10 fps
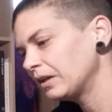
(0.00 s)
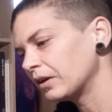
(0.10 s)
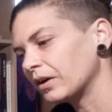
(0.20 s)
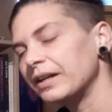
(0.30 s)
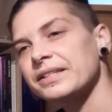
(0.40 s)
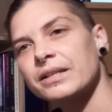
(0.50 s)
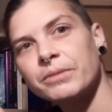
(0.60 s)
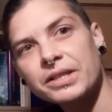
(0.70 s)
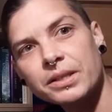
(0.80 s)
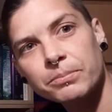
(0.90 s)
All right, someone
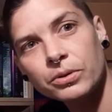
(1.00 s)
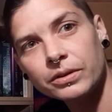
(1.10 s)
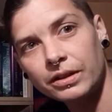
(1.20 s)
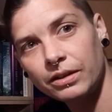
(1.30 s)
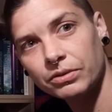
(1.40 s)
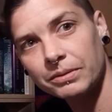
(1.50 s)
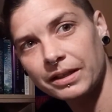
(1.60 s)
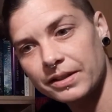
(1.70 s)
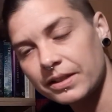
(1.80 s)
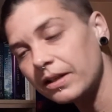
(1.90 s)
is supported here from the
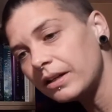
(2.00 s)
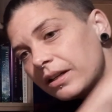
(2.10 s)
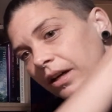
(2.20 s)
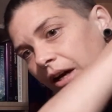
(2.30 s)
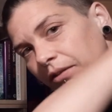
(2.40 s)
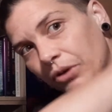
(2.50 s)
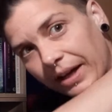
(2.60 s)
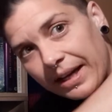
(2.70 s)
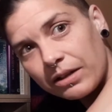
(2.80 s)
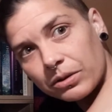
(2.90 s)
other side. I've got a
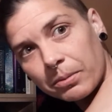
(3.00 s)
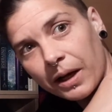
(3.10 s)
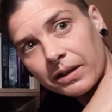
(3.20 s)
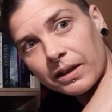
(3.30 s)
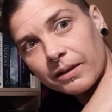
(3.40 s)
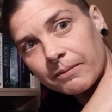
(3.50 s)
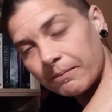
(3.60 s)
hand on the back here.